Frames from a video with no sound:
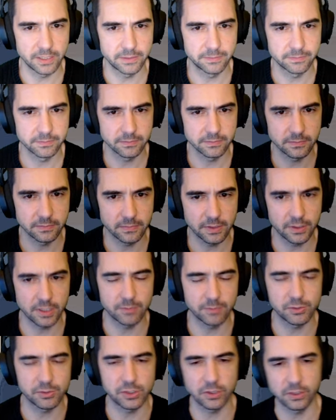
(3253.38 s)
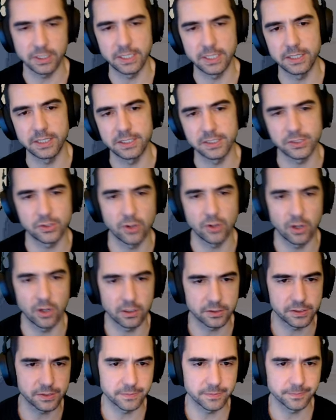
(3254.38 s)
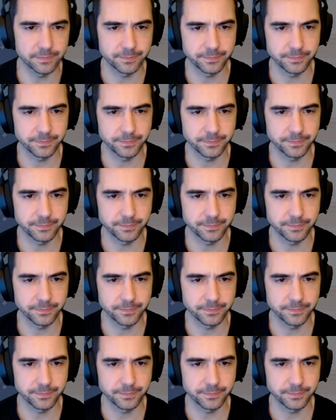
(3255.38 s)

I think I'm still gonna hit these dogs.